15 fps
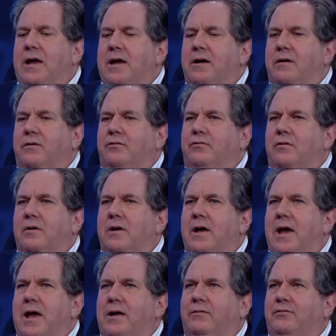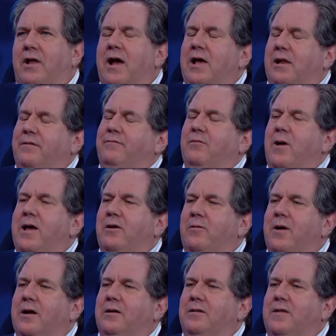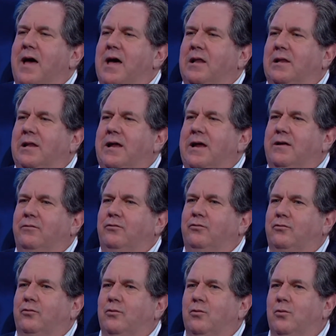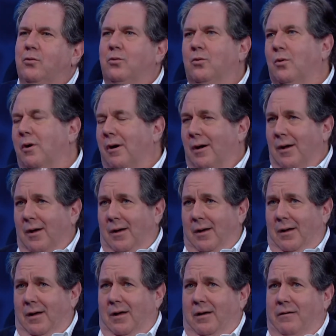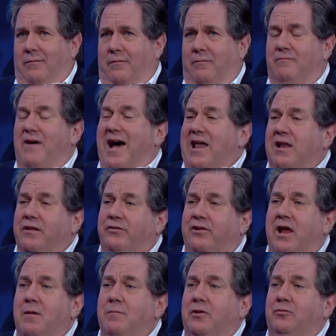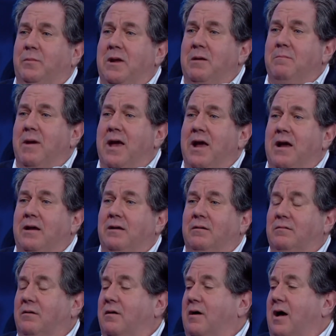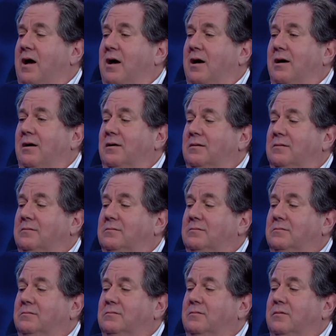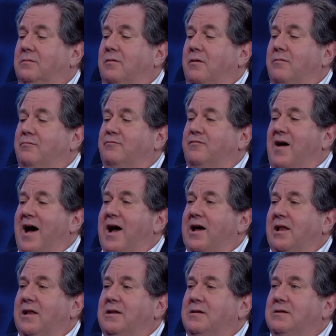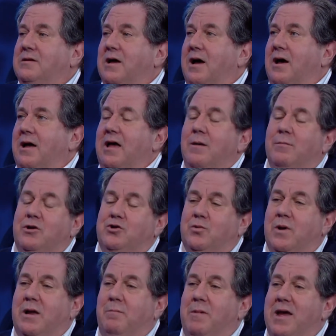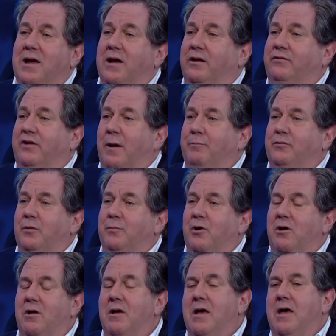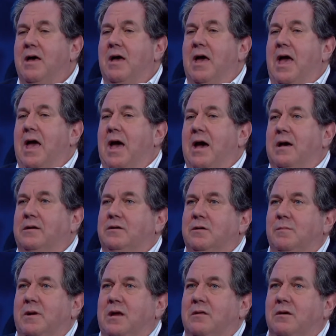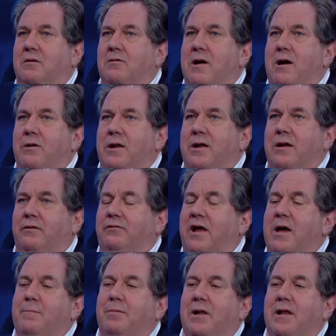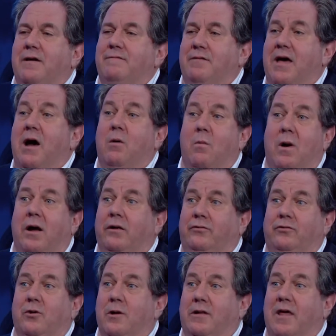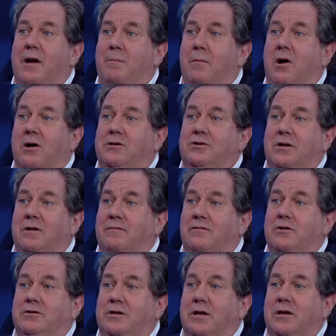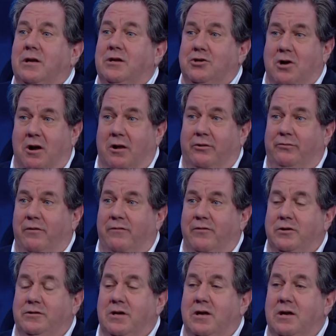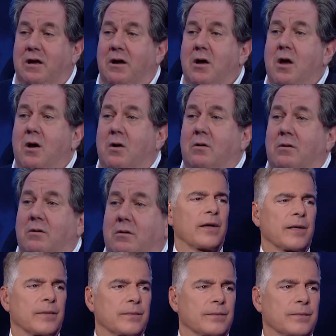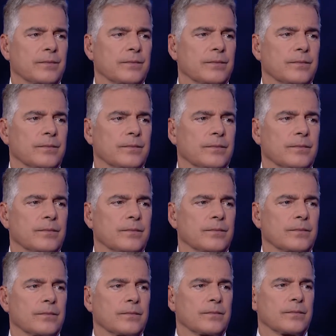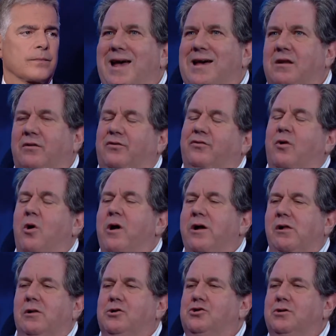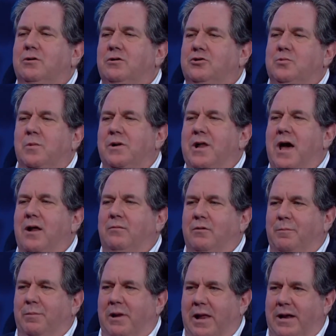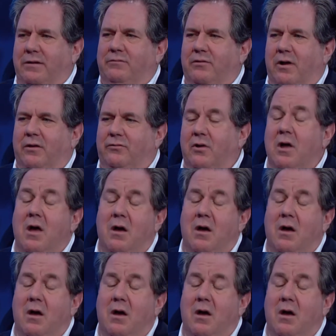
is a style of rhetoric that leads to violent statements being made, uh, violent uh, imagery being acceptable. And to me, the crowning example of that was during that march in Virginia, in Charlottesville, Virginia. What were they shouting? blood and soil, Jews will not replace us,